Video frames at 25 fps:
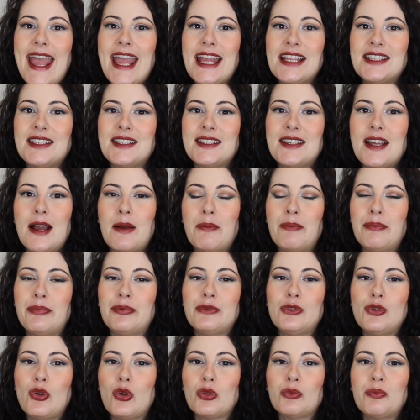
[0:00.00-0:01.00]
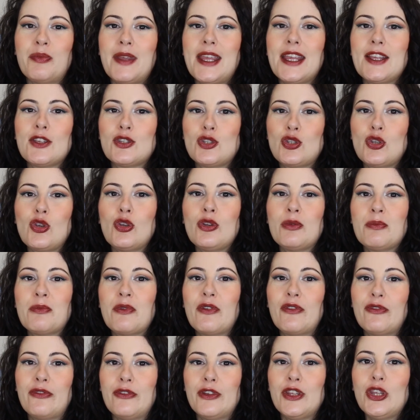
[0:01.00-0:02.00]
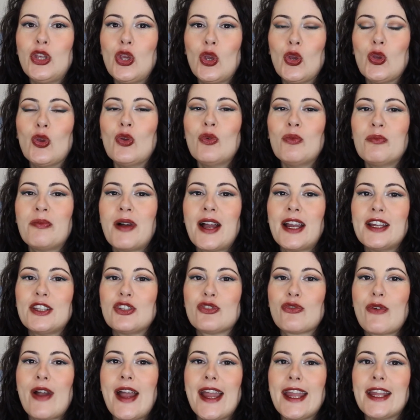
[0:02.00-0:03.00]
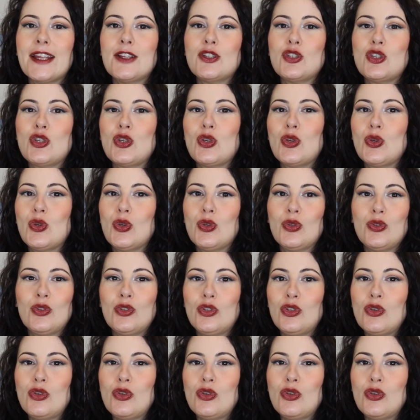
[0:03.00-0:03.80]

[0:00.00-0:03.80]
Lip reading: ended up not being suitable for you by trying to